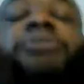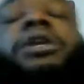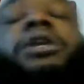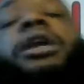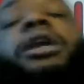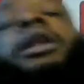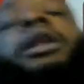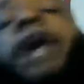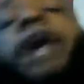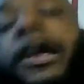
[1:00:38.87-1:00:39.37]

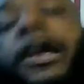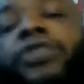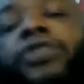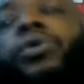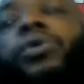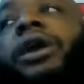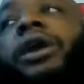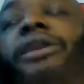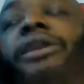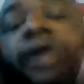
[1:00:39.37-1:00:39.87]
and the other
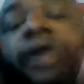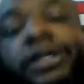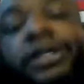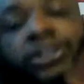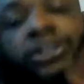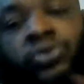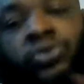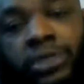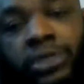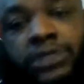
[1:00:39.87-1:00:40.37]
one, it
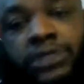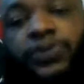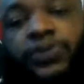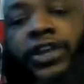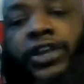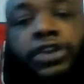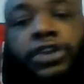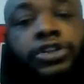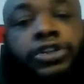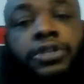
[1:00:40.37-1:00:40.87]
just was his
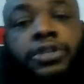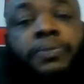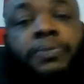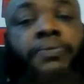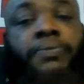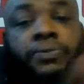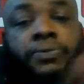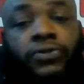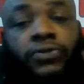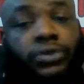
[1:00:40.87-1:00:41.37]
fingers.
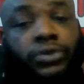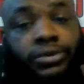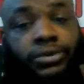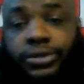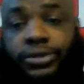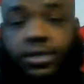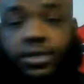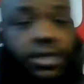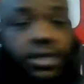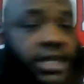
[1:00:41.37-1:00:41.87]

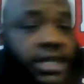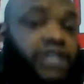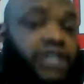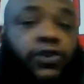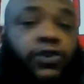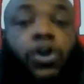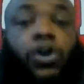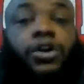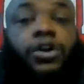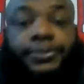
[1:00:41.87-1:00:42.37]
His
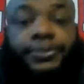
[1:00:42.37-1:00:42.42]
fault.